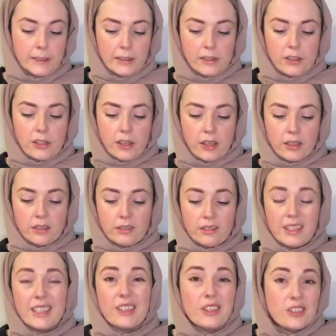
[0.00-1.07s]
So
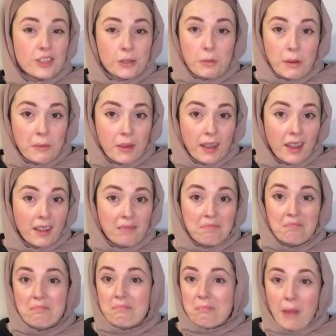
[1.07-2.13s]
it could just be me.
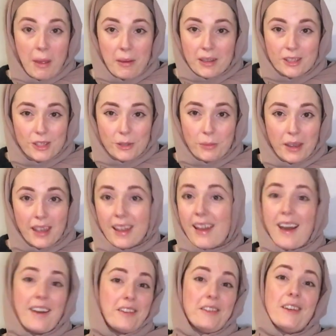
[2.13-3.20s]
Maybe it's just me.
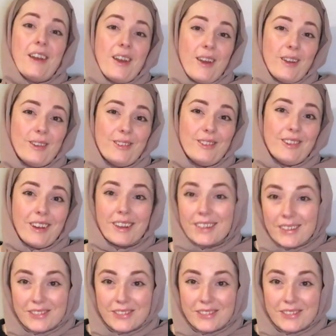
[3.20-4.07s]
I don't know. I'd